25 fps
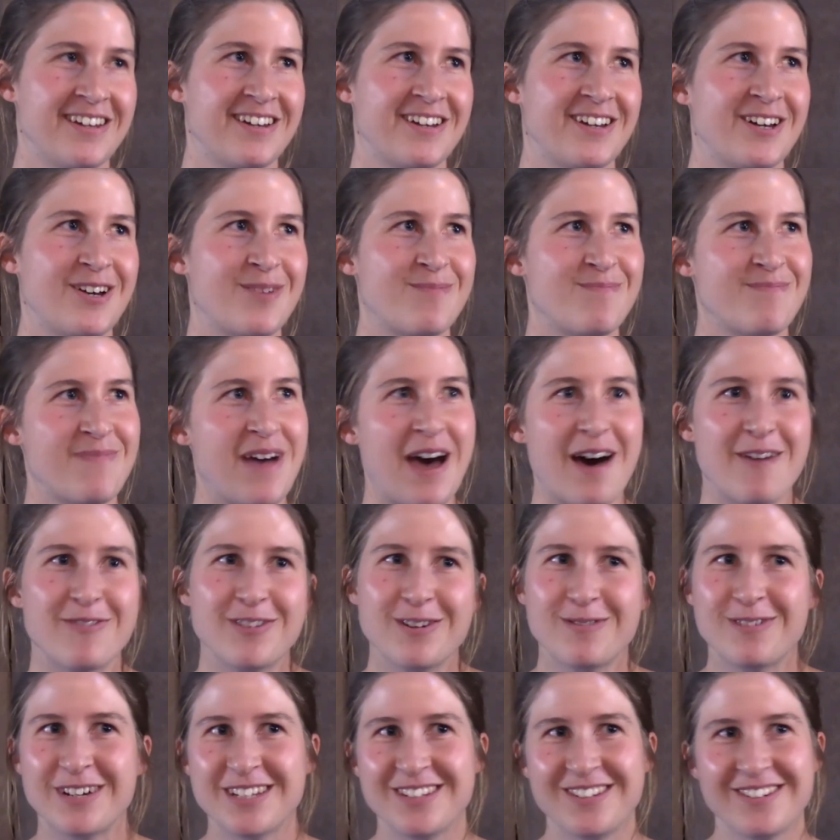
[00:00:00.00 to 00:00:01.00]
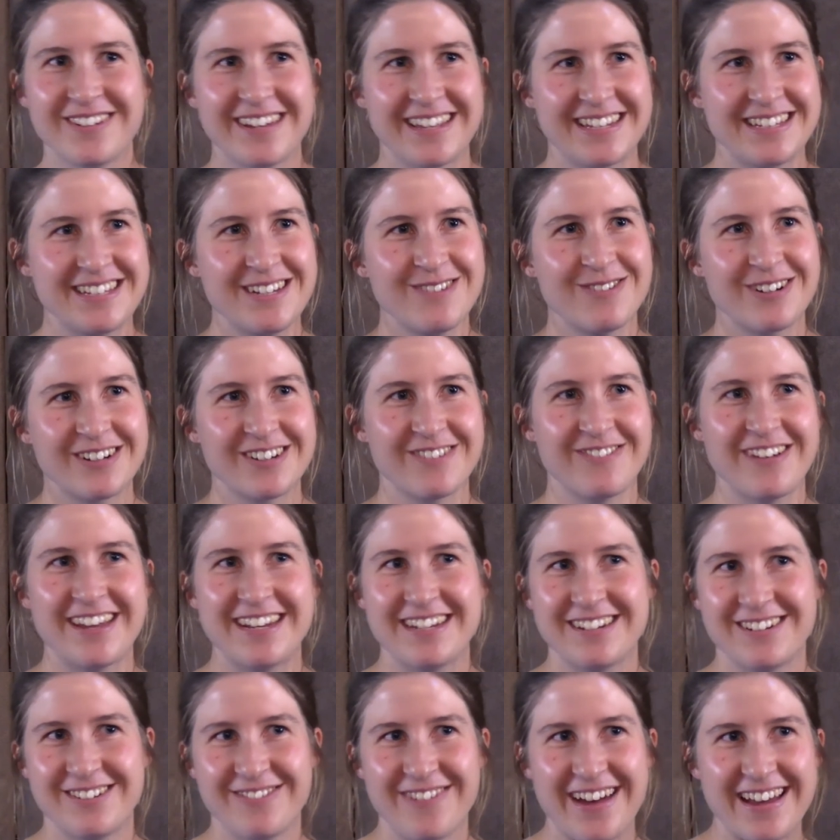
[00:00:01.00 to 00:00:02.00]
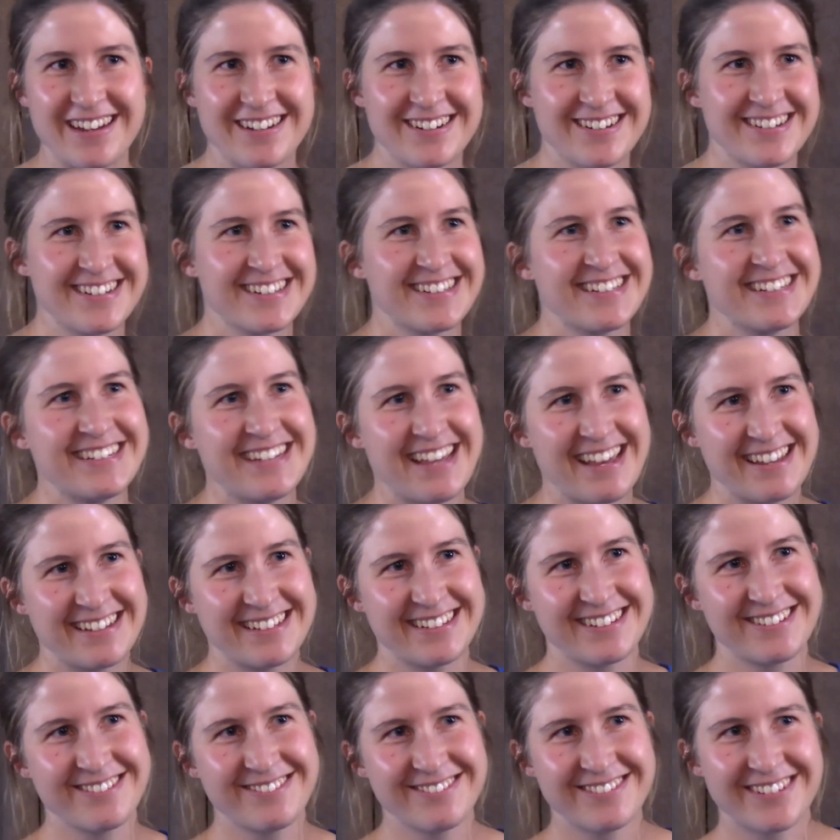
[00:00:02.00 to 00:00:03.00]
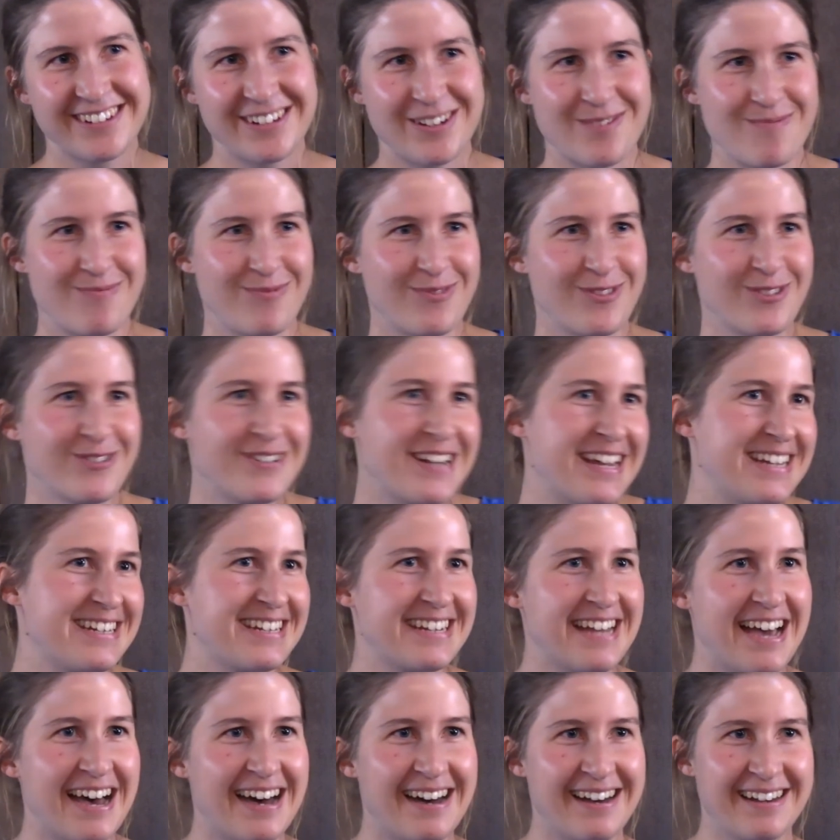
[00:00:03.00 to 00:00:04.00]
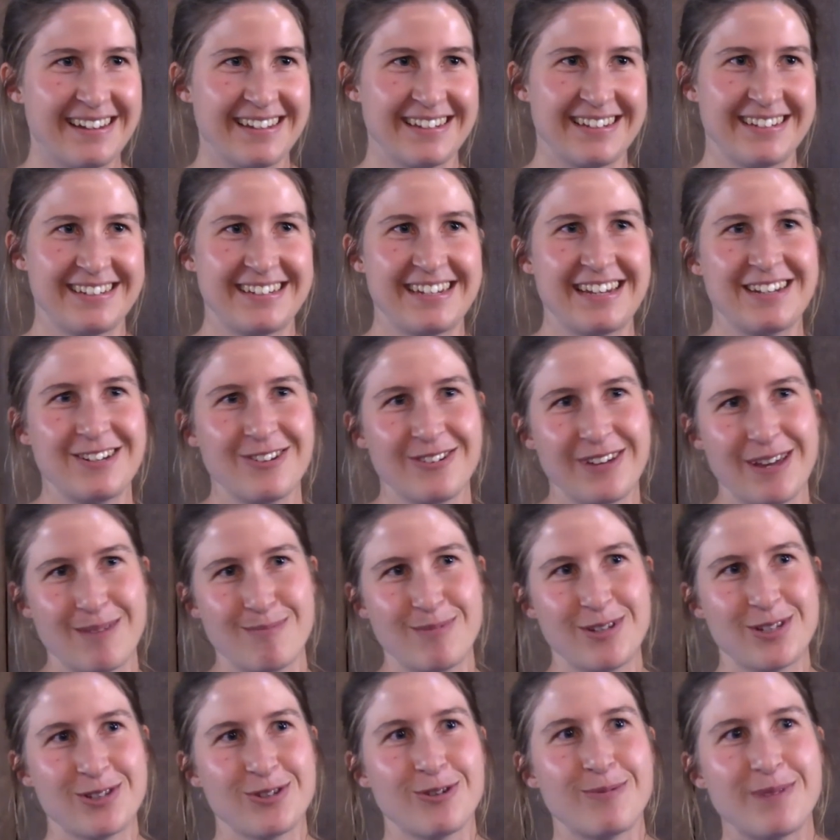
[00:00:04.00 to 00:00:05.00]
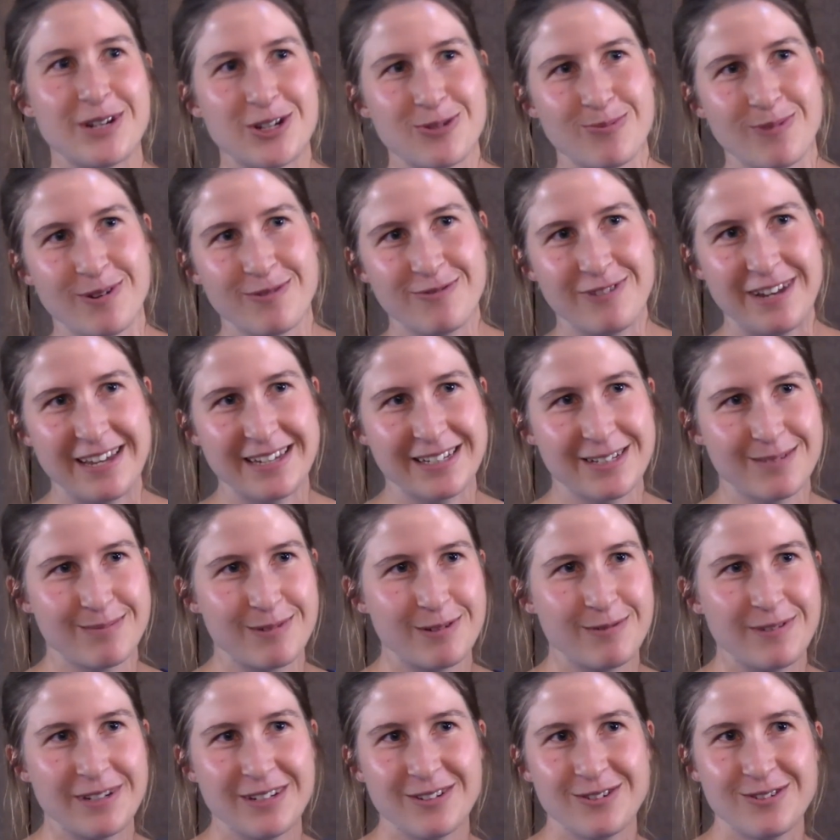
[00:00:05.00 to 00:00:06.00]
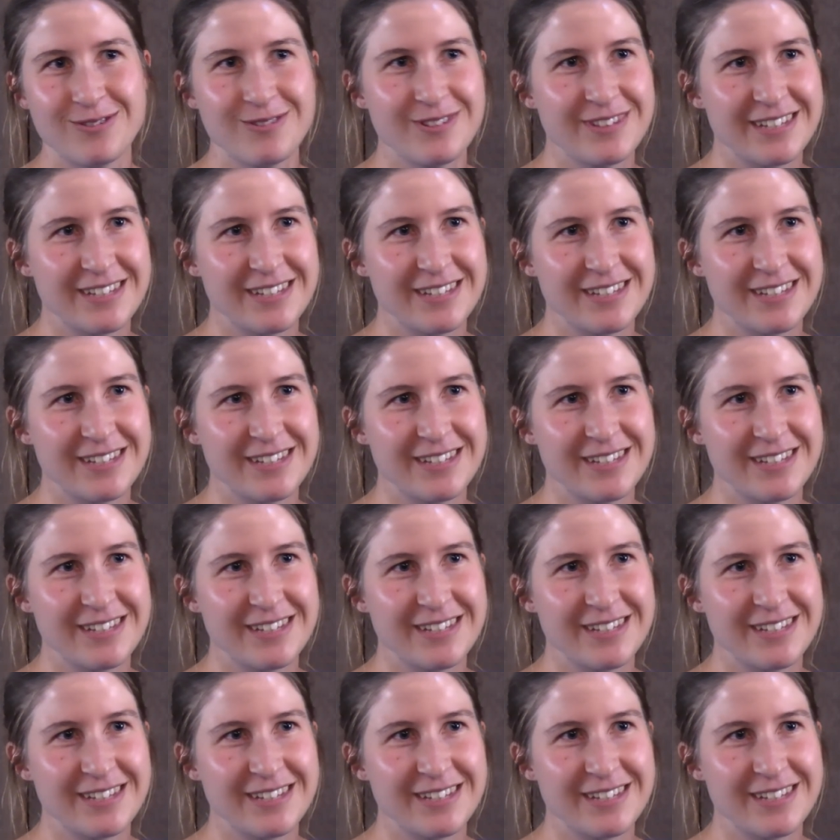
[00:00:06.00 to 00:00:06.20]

afterwards you can see what great advantages it has to do that in R, and that you can be so much more flexible when you do